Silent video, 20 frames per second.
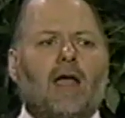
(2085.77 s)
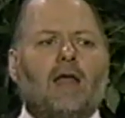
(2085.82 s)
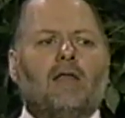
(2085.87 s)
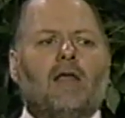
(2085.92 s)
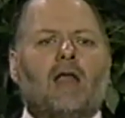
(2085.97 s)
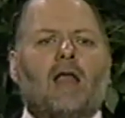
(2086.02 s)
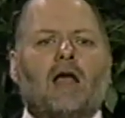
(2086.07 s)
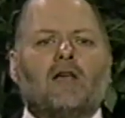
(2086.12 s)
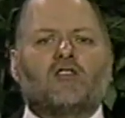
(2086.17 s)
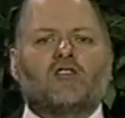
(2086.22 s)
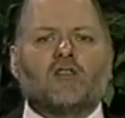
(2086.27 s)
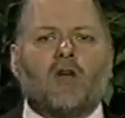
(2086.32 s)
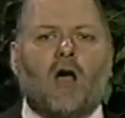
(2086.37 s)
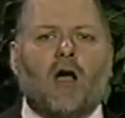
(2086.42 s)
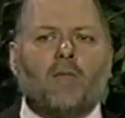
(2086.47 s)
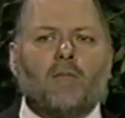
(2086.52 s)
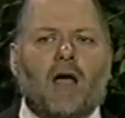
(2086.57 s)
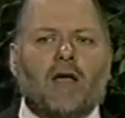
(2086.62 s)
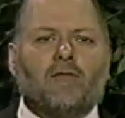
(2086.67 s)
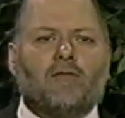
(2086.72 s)
and then I
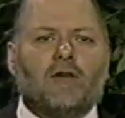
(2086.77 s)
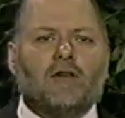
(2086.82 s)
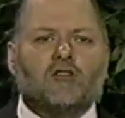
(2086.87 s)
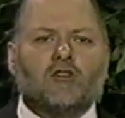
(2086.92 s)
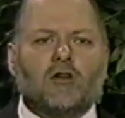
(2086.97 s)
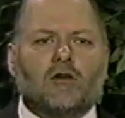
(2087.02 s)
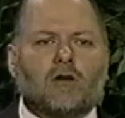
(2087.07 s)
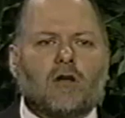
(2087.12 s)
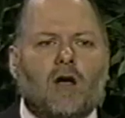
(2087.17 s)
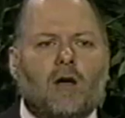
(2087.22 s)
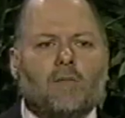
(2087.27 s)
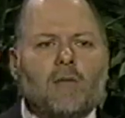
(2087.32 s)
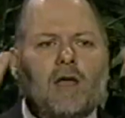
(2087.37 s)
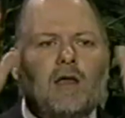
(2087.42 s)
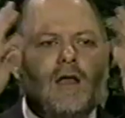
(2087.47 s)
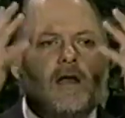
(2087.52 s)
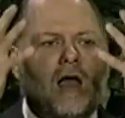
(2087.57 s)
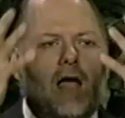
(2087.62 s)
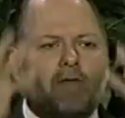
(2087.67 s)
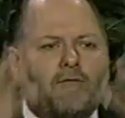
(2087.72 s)
saw my vision come
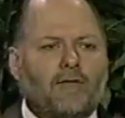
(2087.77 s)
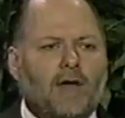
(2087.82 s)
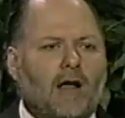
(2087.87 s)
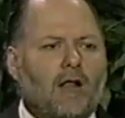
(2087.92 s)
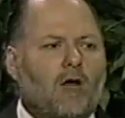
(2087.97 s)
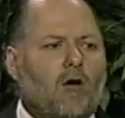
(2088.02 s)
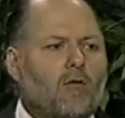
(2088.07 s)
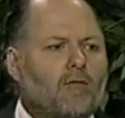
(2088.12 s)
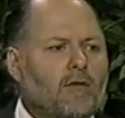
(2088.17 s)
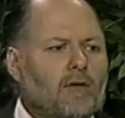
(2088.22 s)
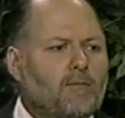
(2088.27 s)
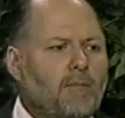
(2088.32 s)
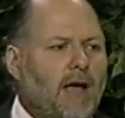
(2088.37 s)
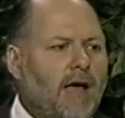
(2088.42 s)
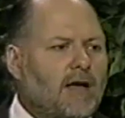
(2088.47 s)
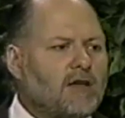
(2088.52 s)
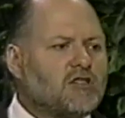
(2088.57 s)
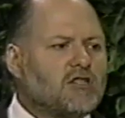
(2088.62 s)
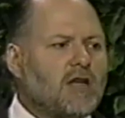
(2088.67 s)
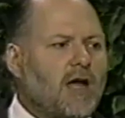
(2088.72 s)
in, and I fell over and
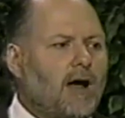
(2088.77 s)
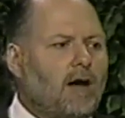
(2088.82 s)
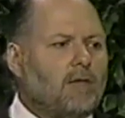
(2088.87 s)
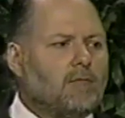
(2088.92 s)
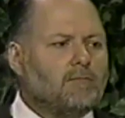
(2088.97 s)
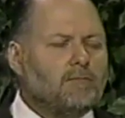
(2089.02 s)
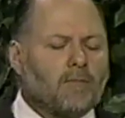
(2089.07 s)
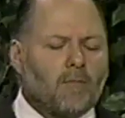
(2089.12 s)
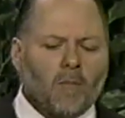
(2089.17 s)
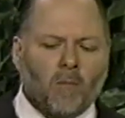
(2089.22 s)
passed out.